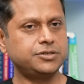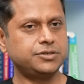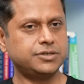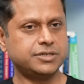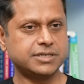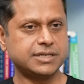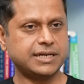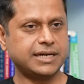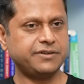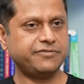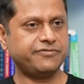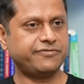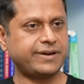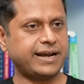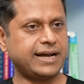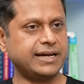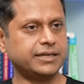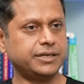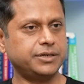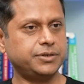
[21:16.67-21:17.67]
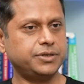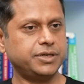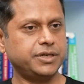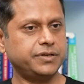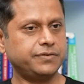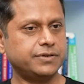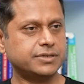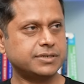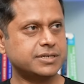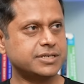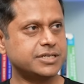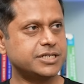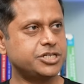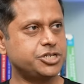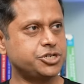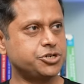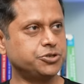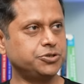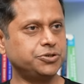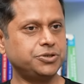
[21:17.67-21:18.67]
This guy Frank, you know, he was the
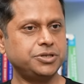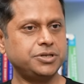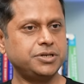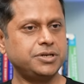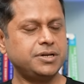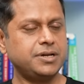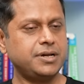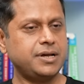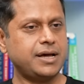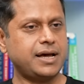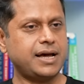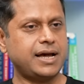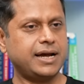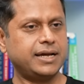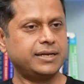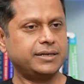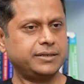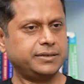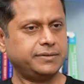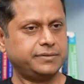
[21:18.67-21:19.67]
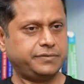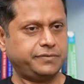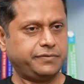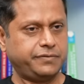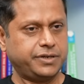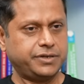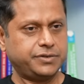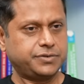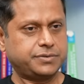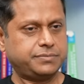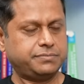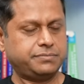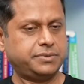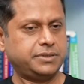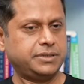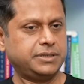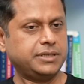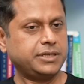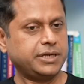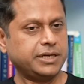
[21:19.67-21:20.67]
CTO, and we used
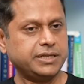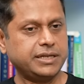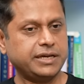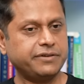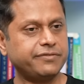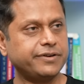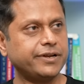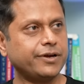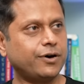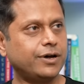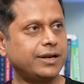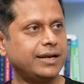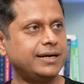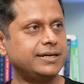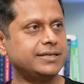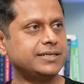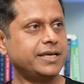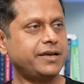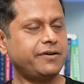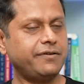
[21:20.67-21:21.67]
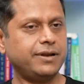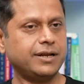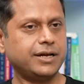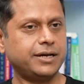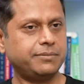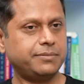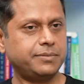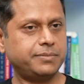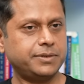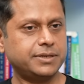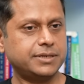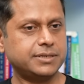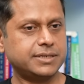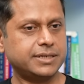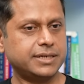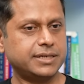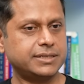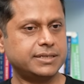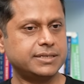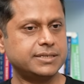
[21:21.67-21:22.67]
in, in every all hands he will come up on the
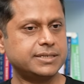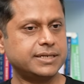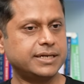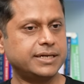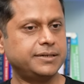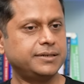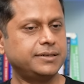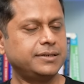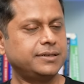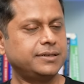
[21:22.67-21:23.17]
stage and say,